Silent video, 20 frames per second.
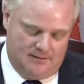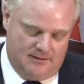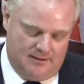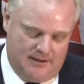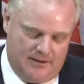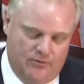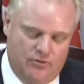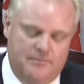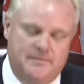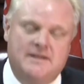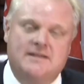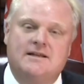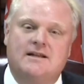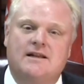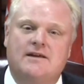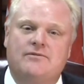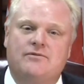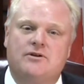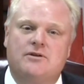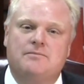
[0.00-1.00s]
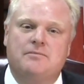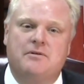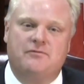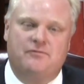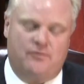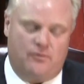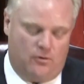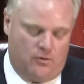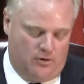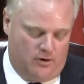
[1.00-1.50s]
It will be delivered
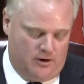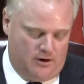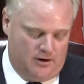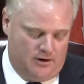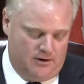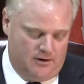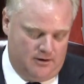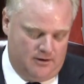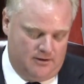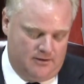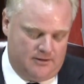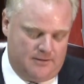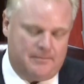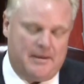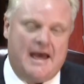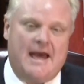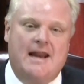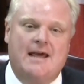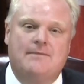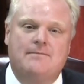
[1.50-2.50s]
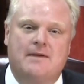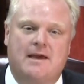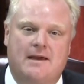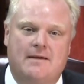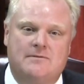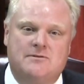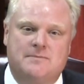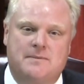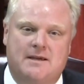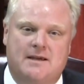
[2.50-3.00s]
before the Pan Am
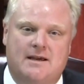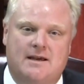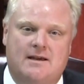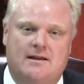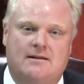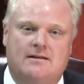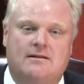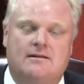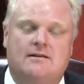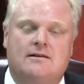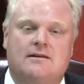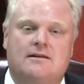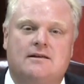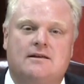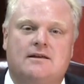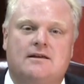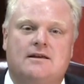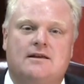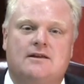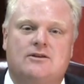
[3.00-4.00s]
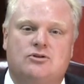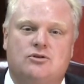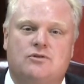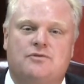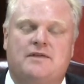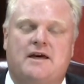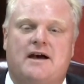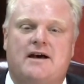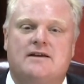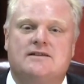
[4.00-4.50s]
Games begin in
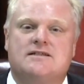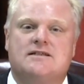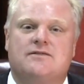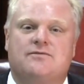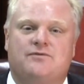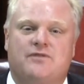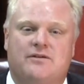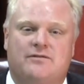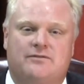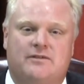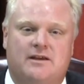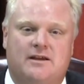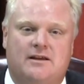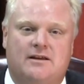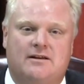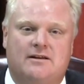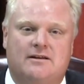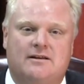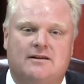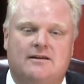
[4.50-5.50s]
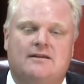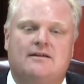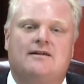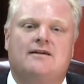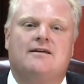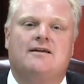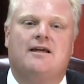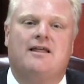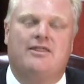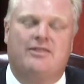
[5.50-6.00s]
2015.
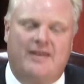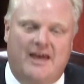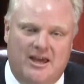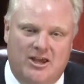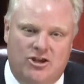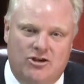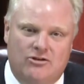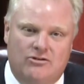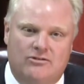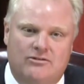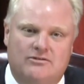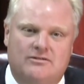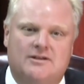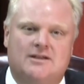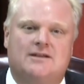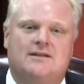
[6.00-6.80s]
Thank you.